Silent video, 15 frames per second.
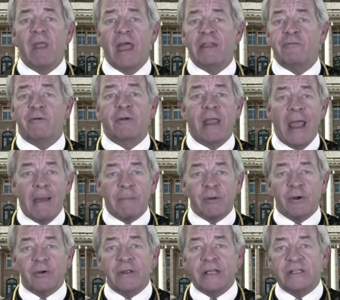And the
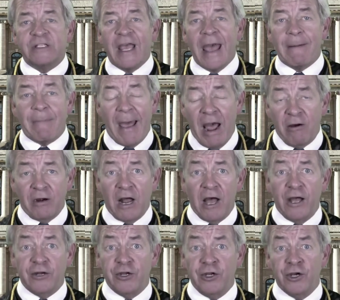vocabulary you tap out
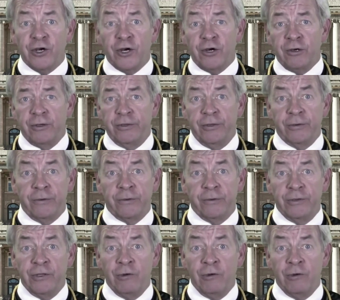on your